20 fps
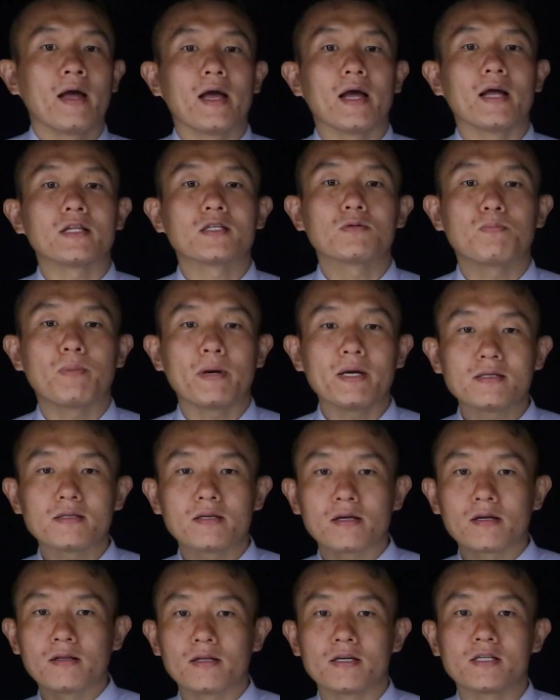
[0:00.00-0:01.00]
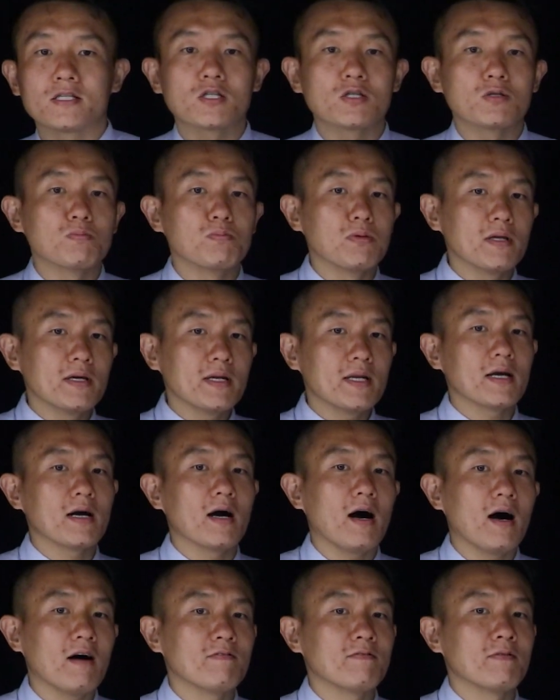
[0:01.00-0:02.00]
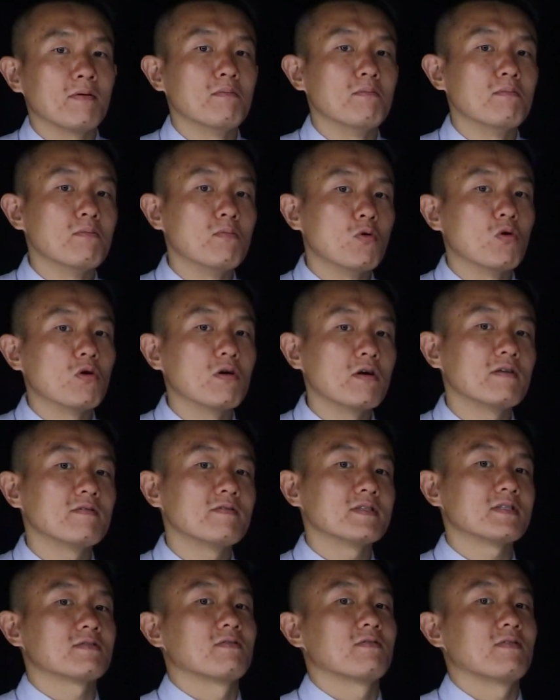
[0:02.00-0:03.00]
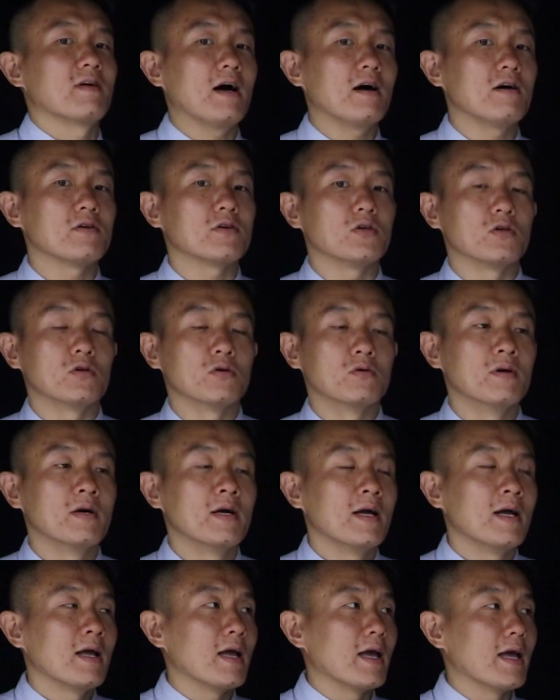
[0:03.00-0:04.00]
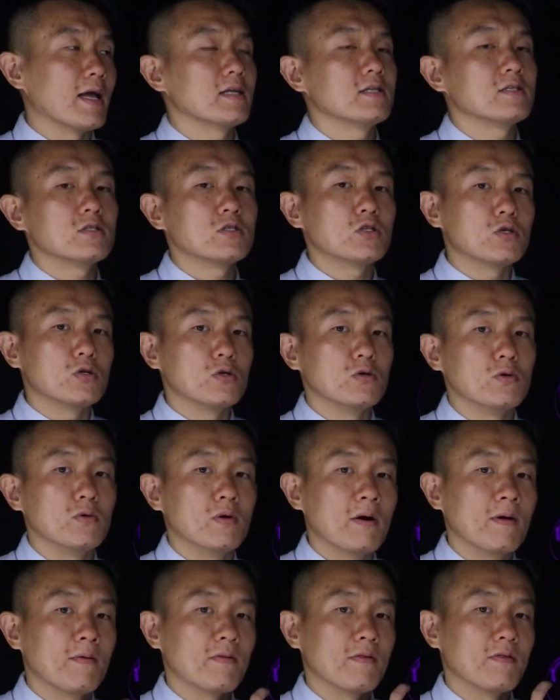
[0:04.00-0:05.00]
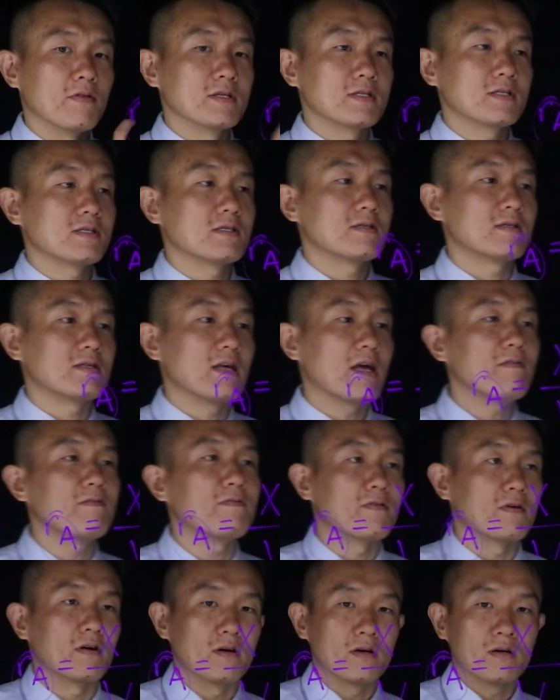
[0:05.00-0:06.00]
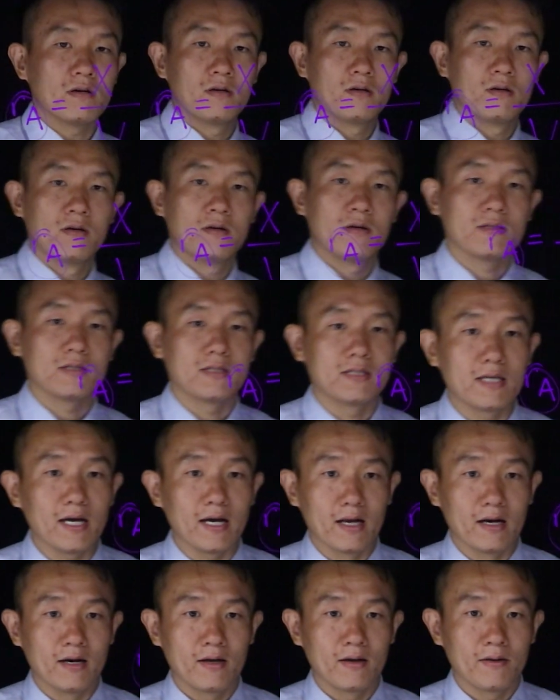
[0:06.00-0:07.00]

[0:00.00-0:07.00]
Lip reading: it's basically splitting off more of its value into the safer debt.